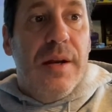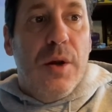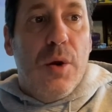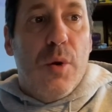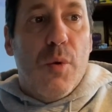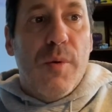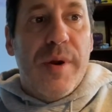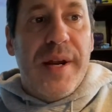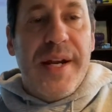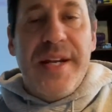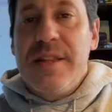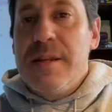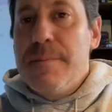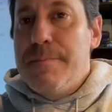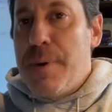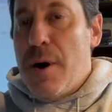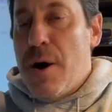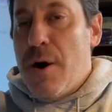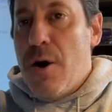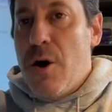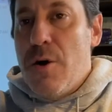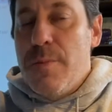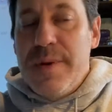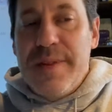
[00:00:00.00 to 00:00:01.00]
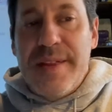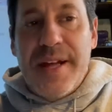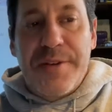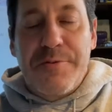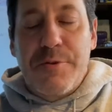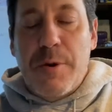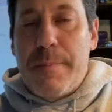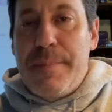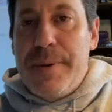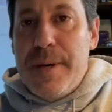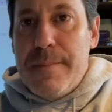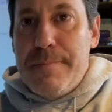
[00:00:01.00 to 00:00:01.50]
Read the poem, and that's
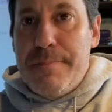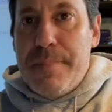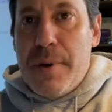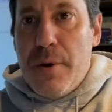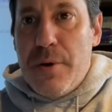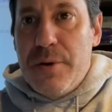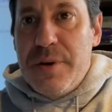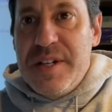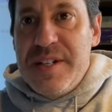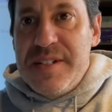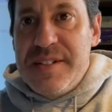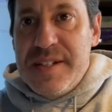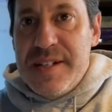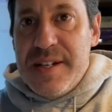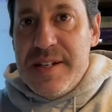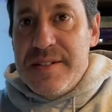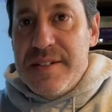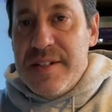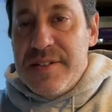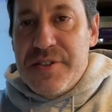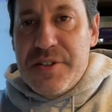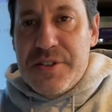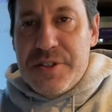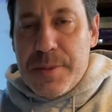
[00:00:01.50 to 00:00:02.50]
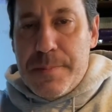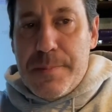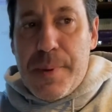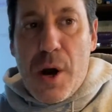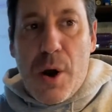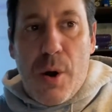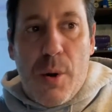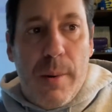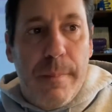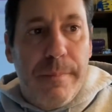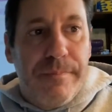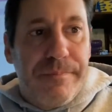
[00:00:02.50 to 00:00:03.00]
what Pit Ponies is it's a
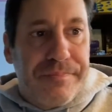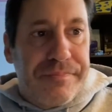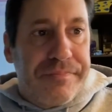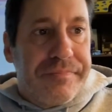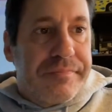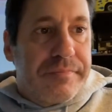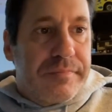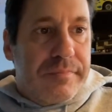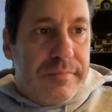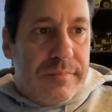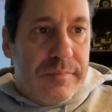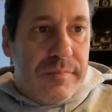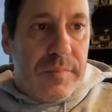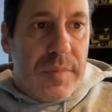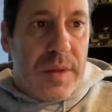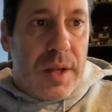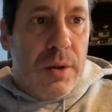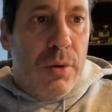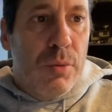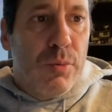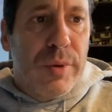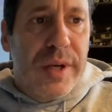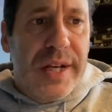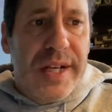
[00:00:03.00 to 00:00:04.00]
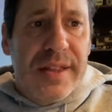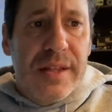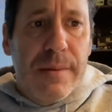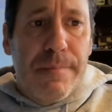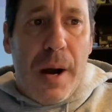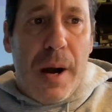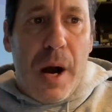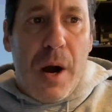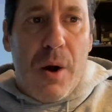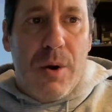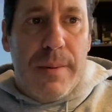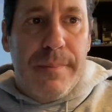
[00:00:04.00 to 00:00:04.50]
poem. Read the
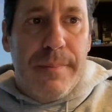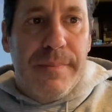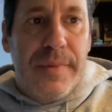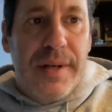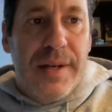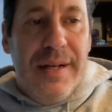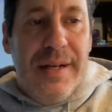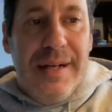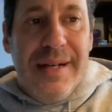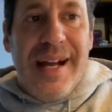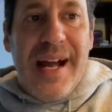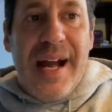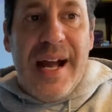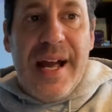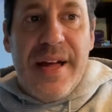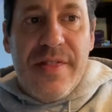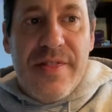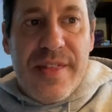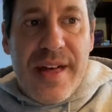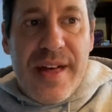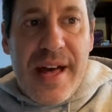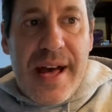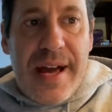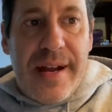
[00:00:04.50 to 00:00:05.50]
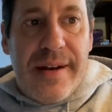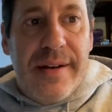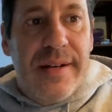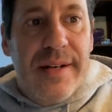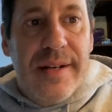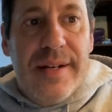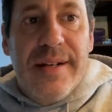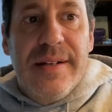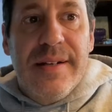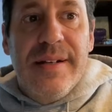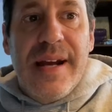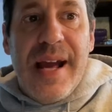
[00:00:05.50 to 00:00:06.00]
poem, and then
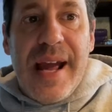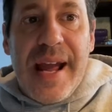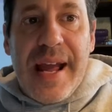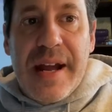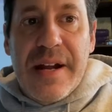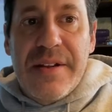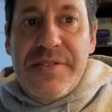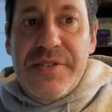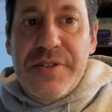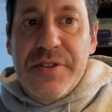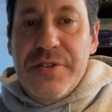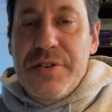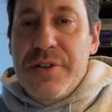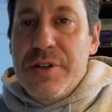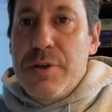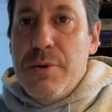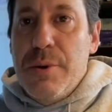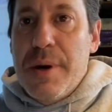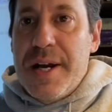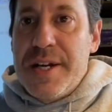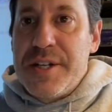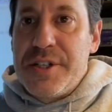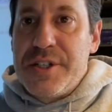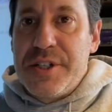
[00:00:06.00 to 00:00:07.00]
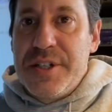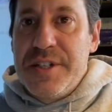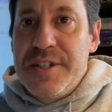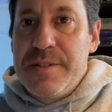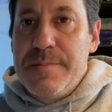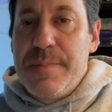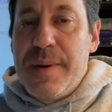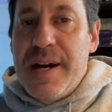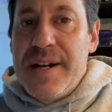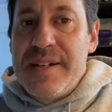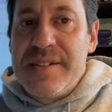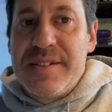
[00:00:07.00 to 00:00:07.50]
answer the
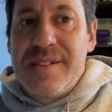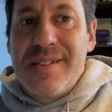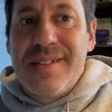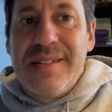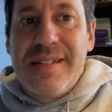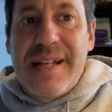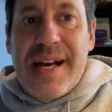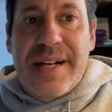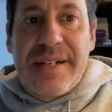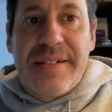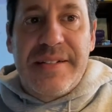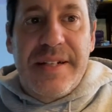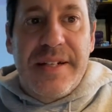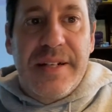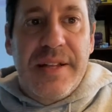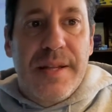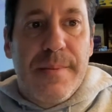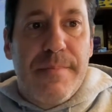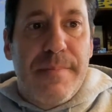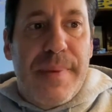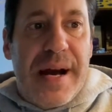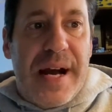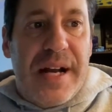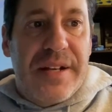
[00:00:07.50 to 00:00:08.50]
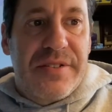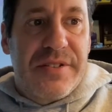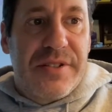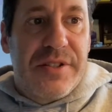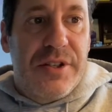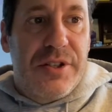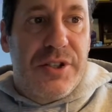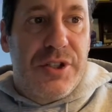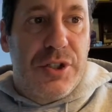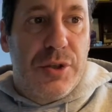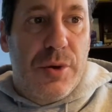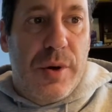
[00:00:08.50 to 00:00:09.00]
questions by selecting the best
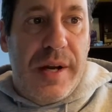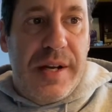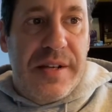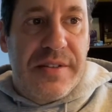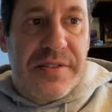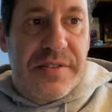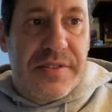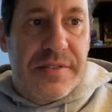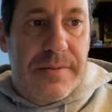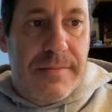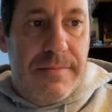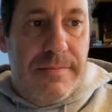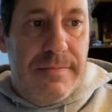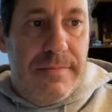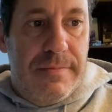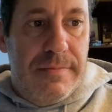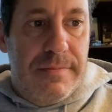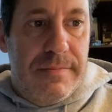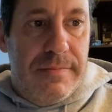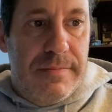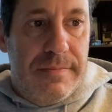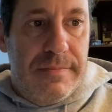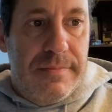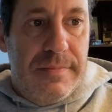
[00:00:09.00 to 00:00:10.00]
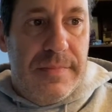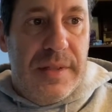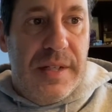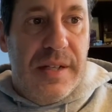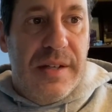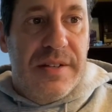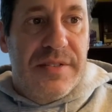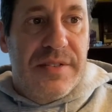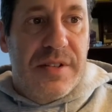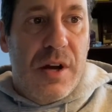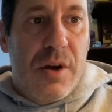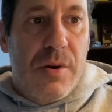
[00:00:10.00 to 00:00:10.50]
choice.
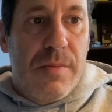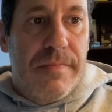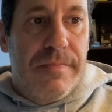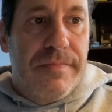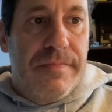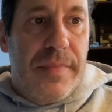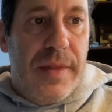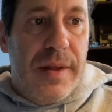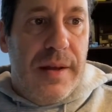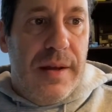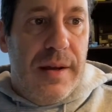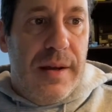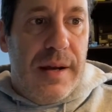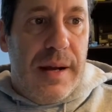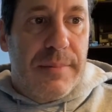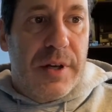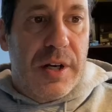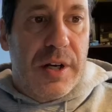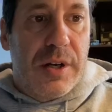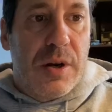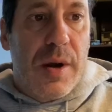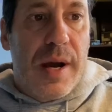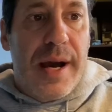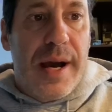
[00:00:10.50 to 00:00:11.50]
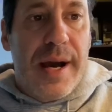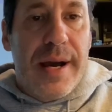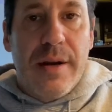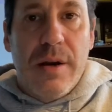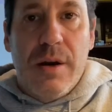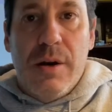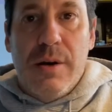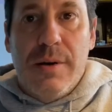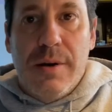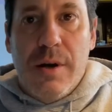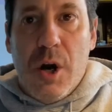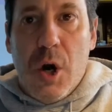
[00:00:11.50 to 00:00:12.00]
So, I'm going to go
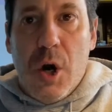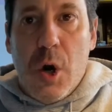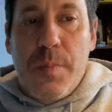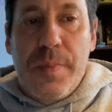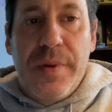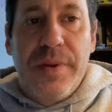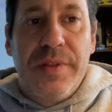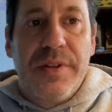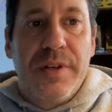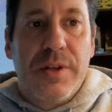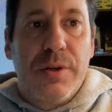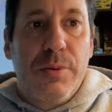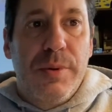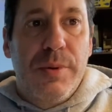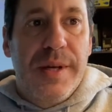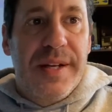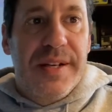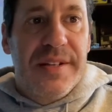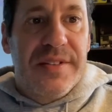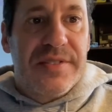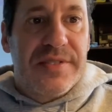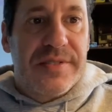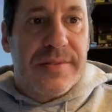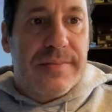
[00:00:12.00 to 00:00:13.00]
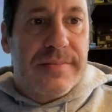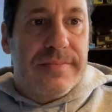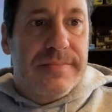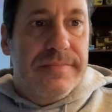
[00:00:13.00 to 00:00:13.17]
ahead, open the quiz,